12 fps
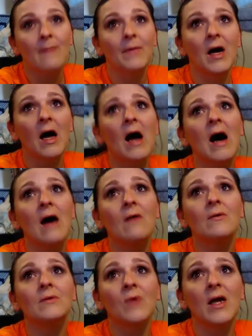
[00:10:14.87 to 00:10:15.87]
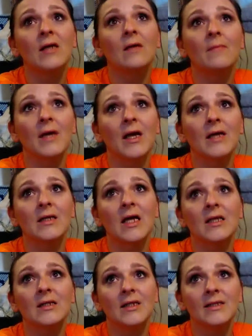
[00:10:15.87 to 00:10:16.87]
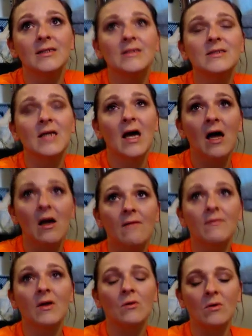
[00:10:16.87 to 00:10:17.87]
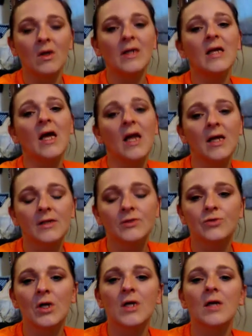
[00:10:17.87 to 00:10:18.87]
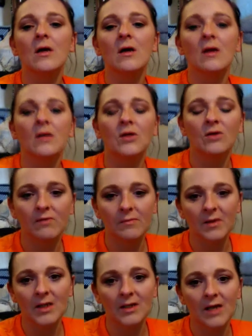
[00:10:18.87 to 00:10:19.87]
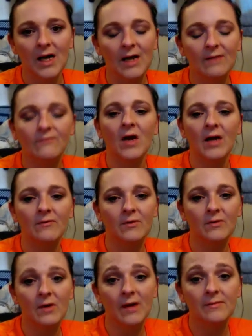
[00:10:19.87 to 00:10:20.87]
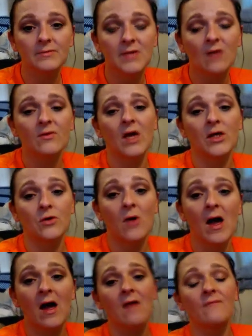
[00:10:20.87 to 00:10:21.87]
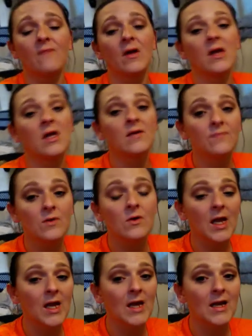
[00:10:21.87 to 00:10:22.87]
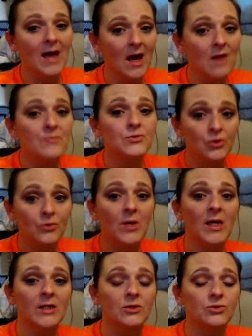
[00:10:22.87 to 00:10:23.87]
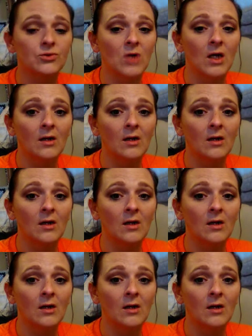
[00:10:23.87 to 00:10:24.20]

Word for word: But I would recommend at least having one extra UVB light for every reptile that you have. If you can, have two extra.